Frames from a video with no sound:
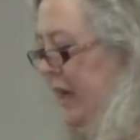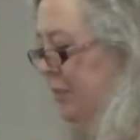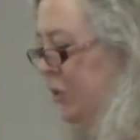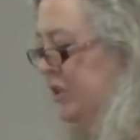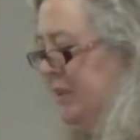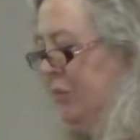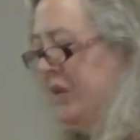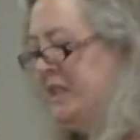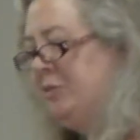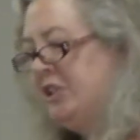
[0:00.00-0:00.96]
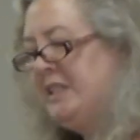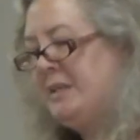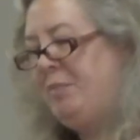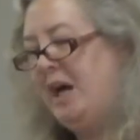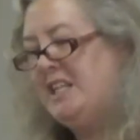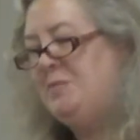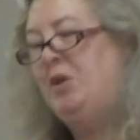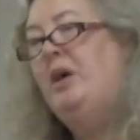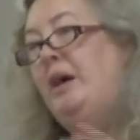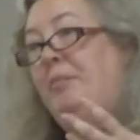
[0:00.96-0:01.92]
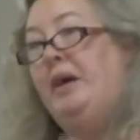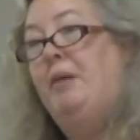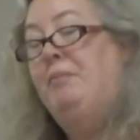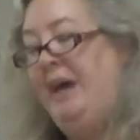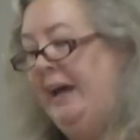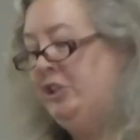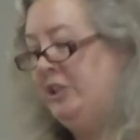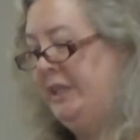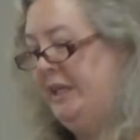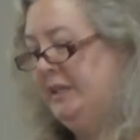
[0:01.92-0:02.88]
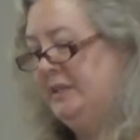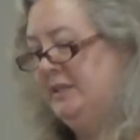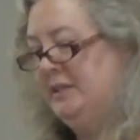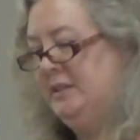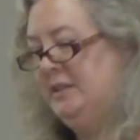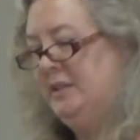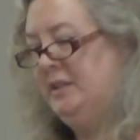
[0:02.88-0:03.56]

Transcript: In Buddhism, redemption isn't possible, but compassion is.